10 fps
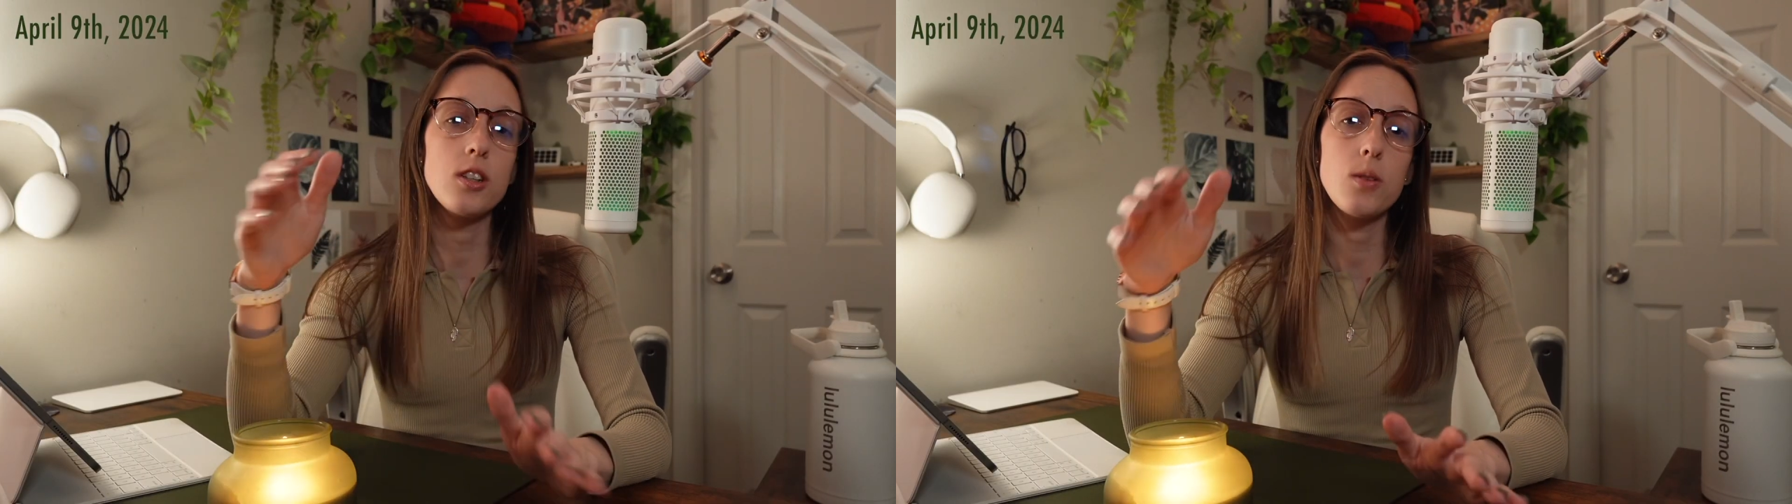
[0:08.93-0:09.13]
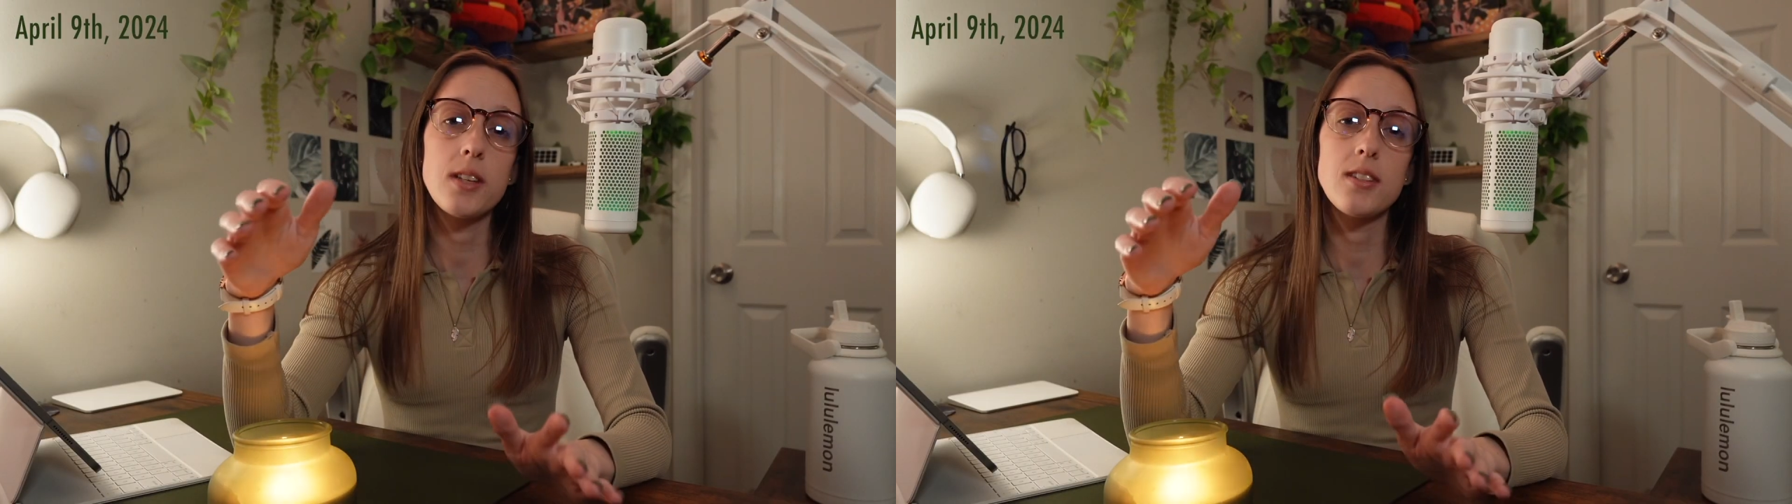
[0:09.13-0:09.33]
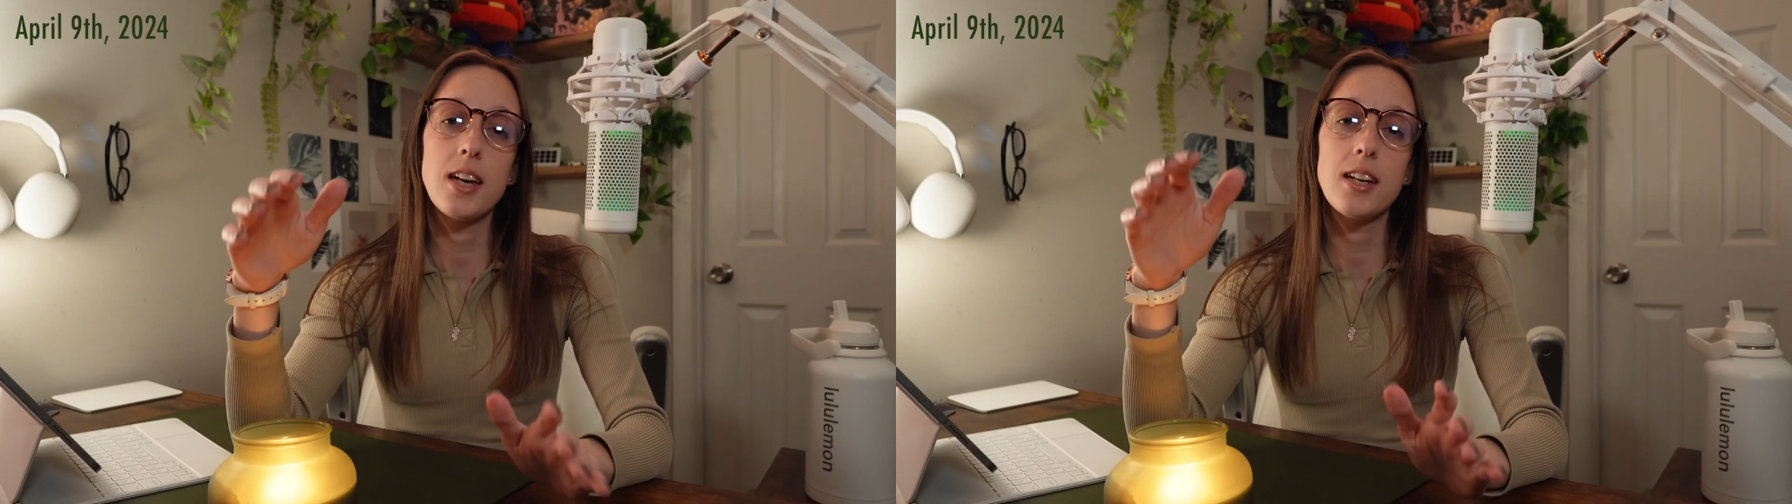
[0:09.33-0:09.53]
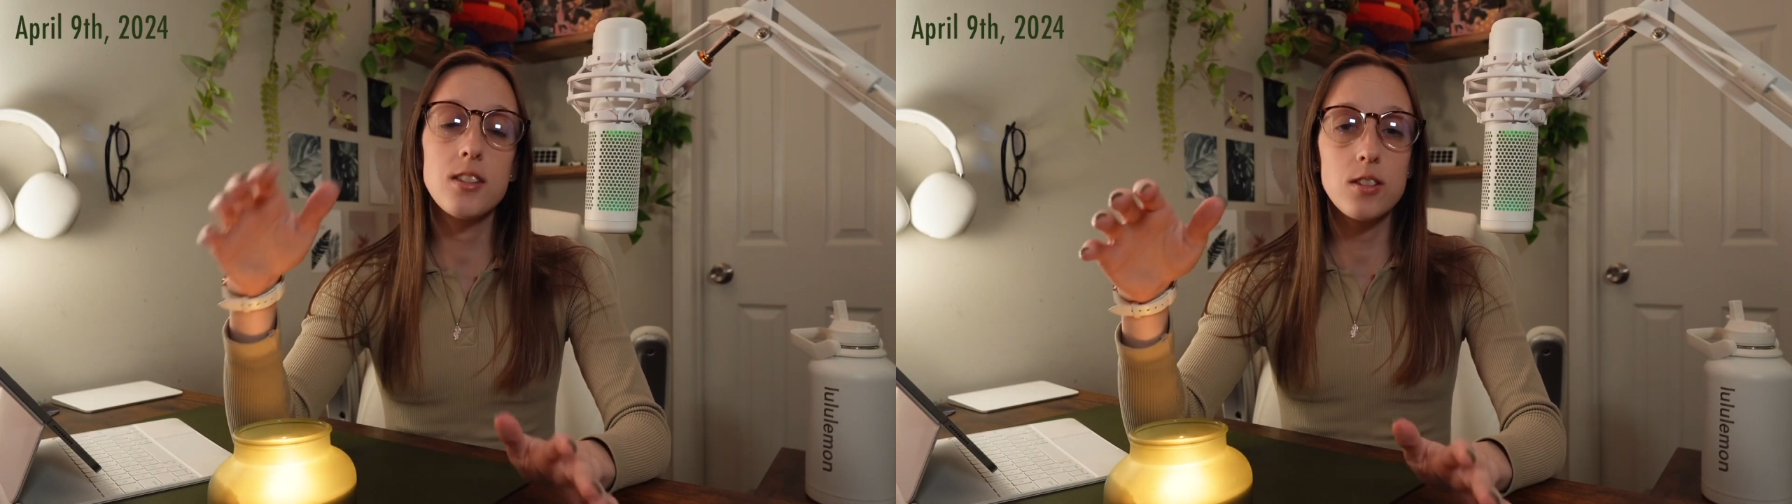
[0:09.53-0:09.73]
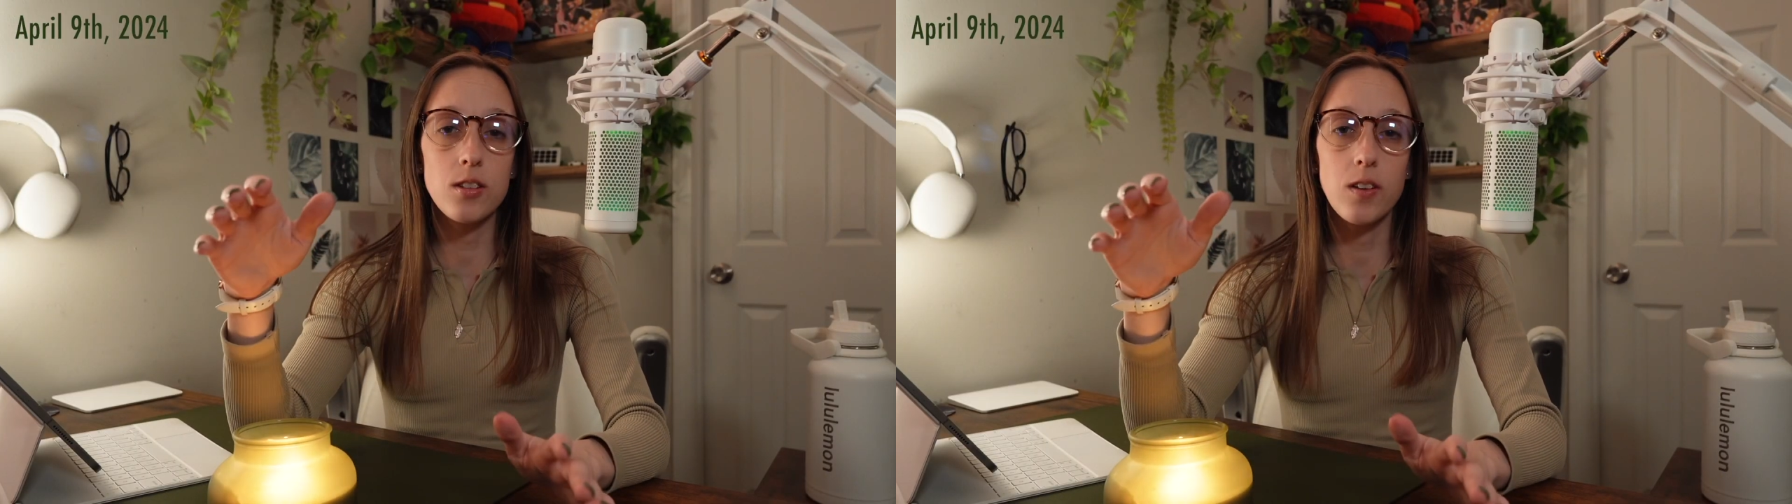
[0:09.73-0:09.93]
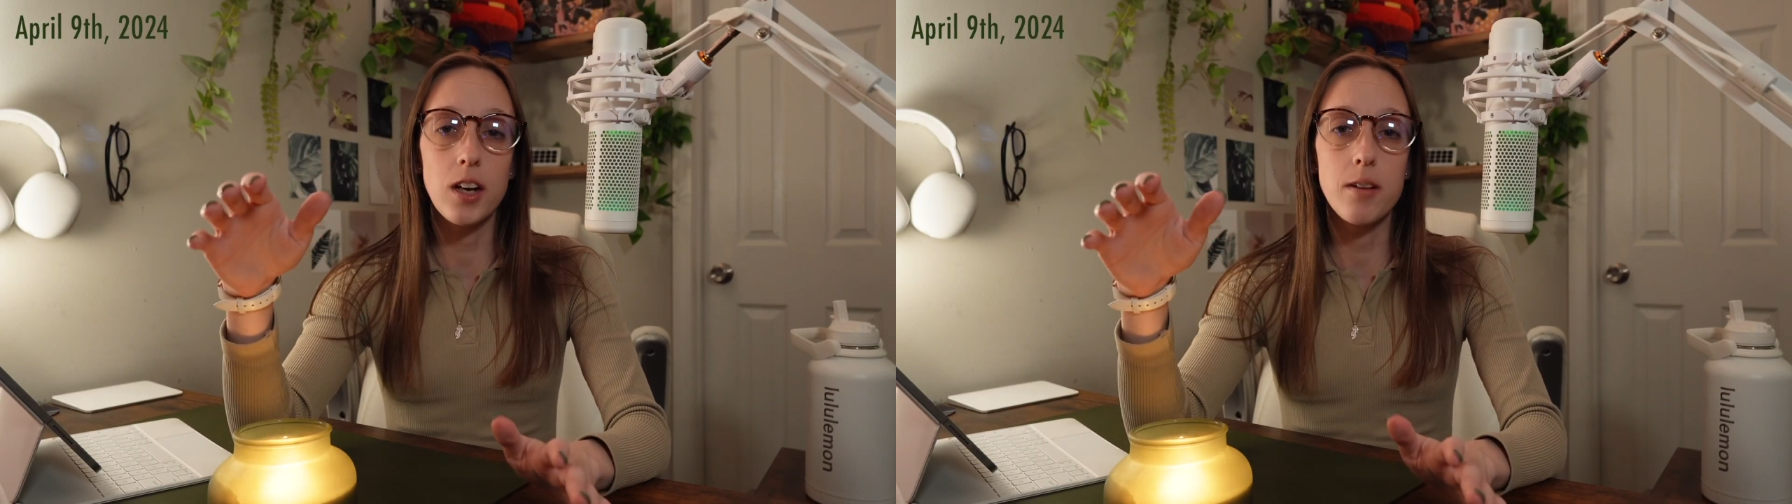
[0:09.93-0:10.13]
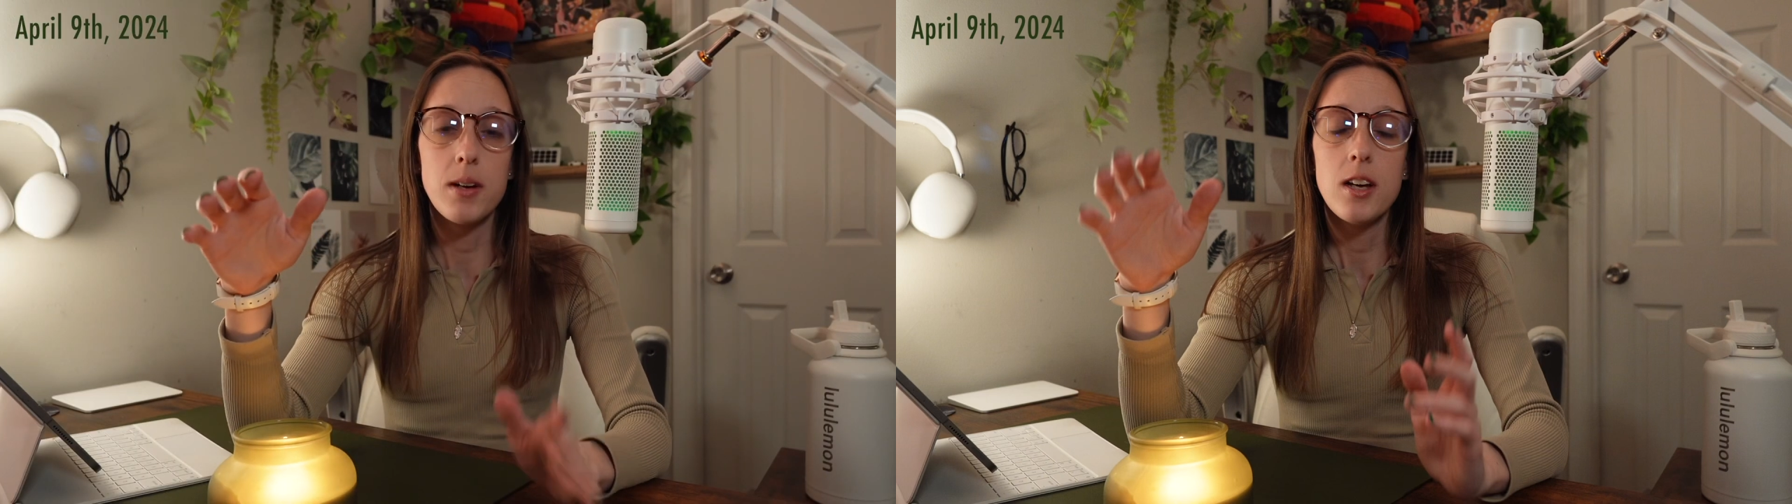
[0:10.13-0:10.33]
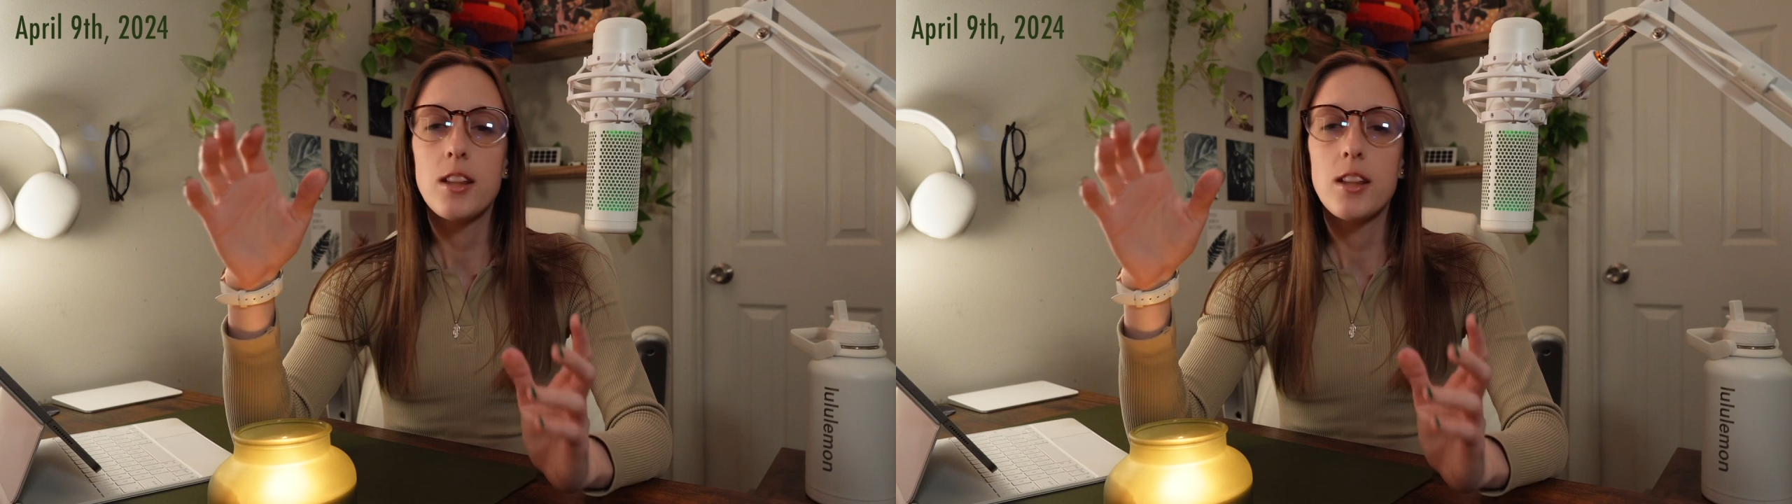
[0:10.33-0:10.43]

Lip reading: USA Instagram,